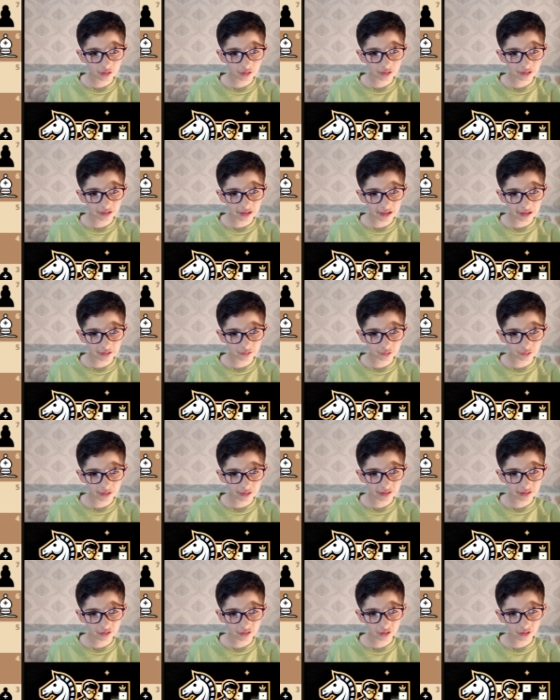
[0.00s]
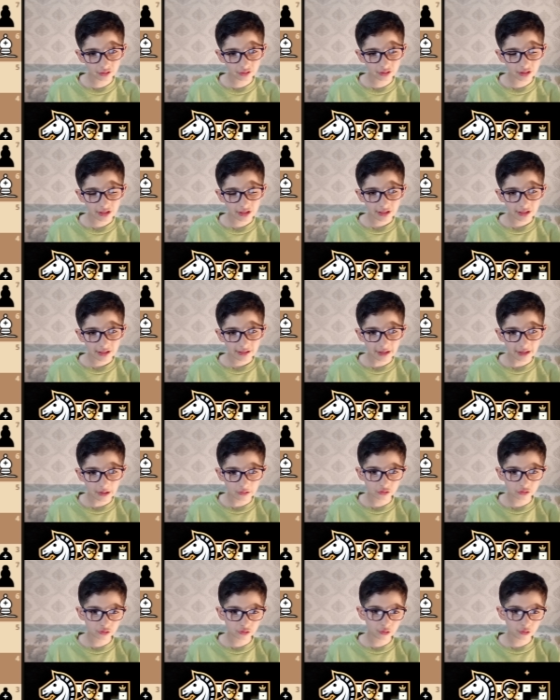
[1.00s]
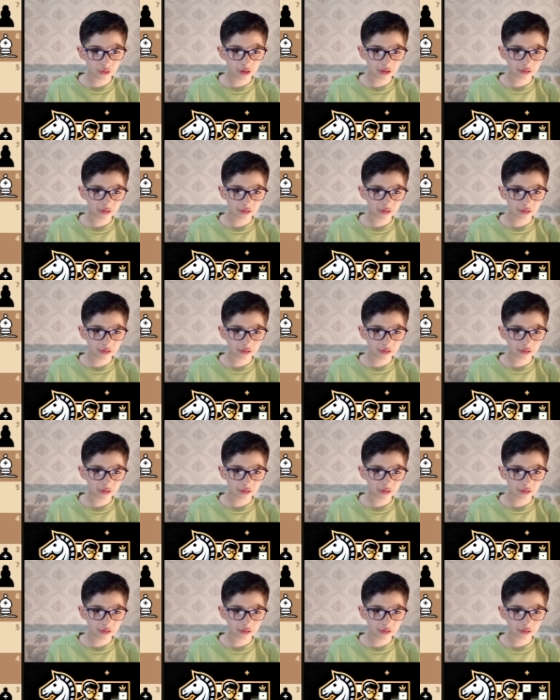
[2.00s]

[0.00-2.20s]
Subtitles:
and we took, now it's no longer